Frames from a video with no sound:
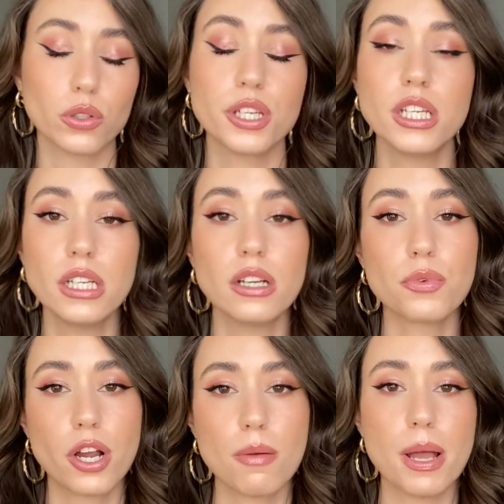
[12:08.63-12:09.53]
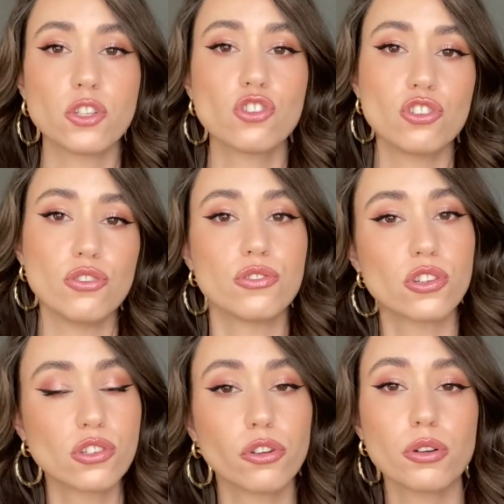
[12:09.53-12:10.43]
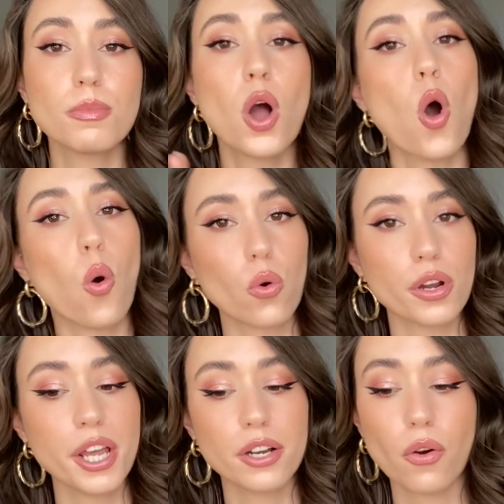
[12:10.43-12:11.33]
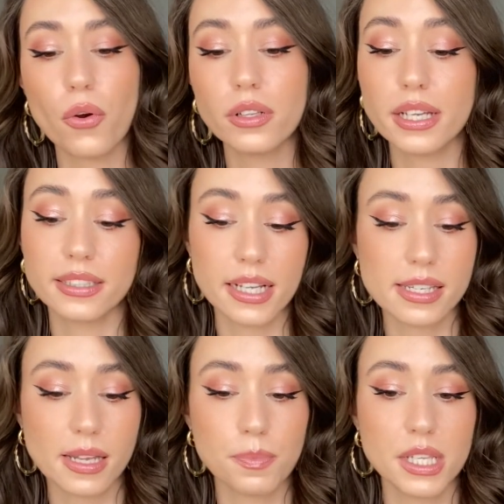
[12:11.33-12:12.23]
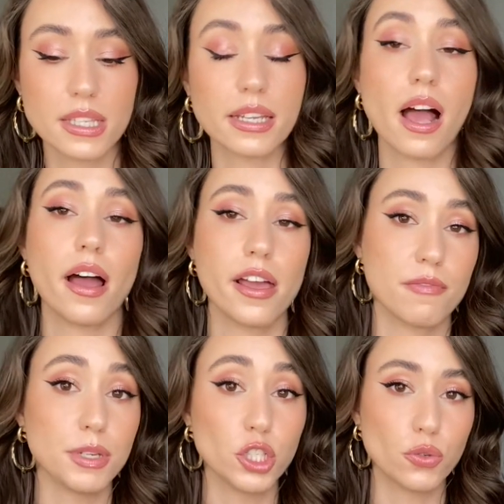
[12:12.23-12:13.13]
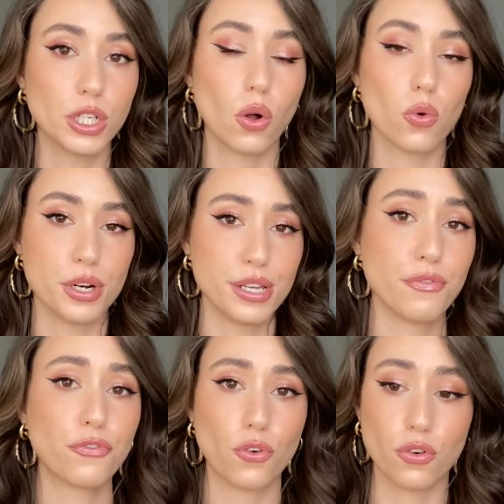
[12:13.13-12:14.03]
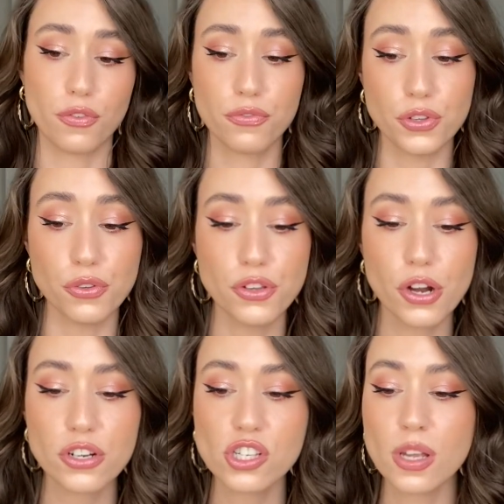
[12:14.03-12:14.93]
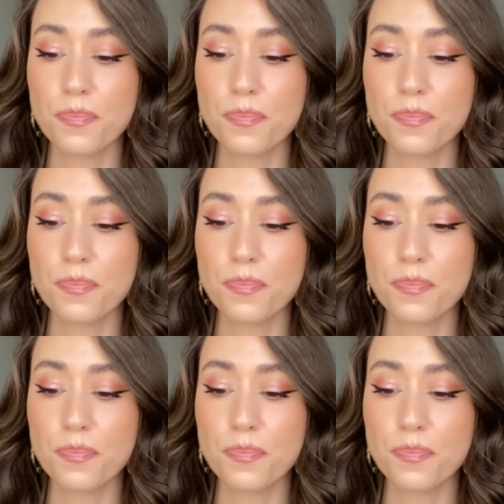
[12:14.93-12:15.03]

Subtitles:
He recommends to use a serum or hair oil, and that's something that I have been doing already for a few years.